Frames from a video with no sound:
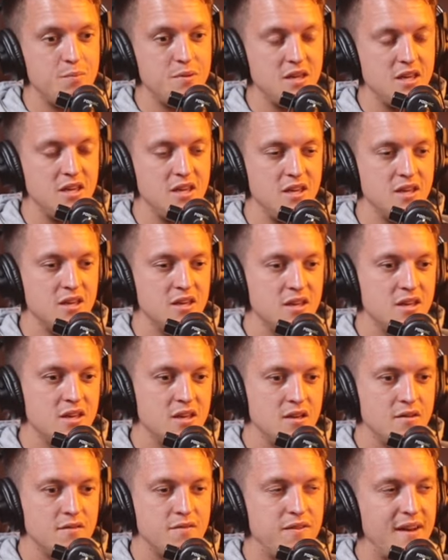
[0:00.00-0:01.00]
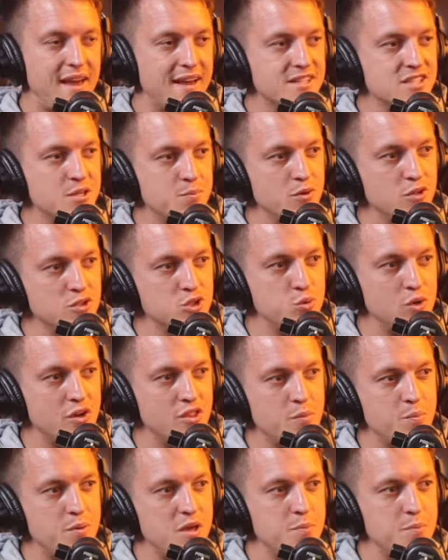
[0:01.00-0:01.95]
be flexible to other mm.